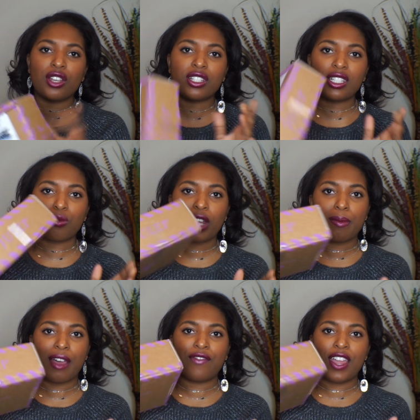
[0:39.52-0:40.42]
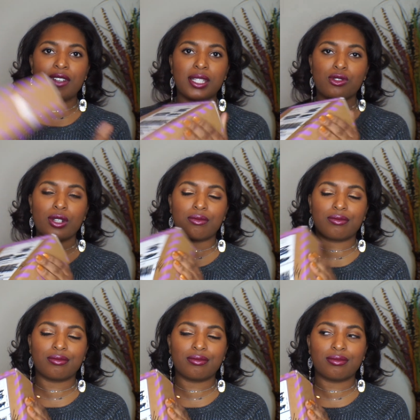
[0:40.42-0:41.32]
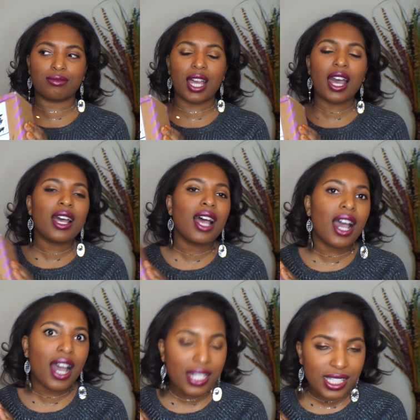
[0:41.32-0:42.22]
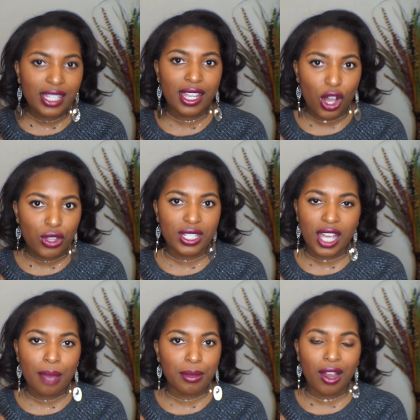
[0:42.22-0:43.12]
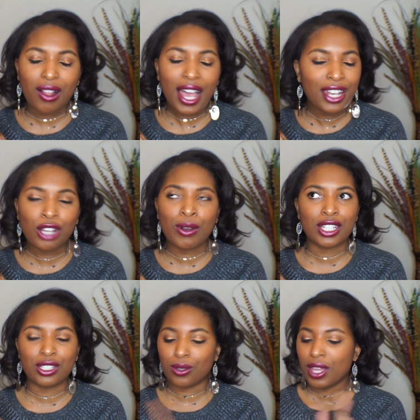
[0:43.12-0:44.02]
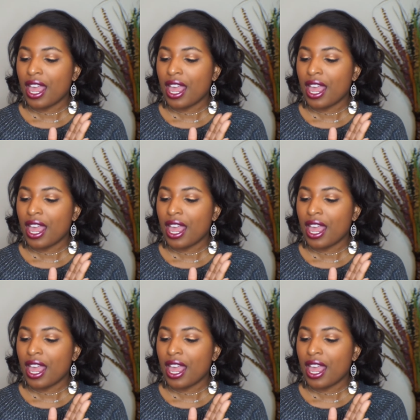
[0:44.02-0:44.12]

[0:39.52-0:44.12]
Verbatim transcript: this is one of my favorite subscriptions. I say that all the time, y'all. I know I do.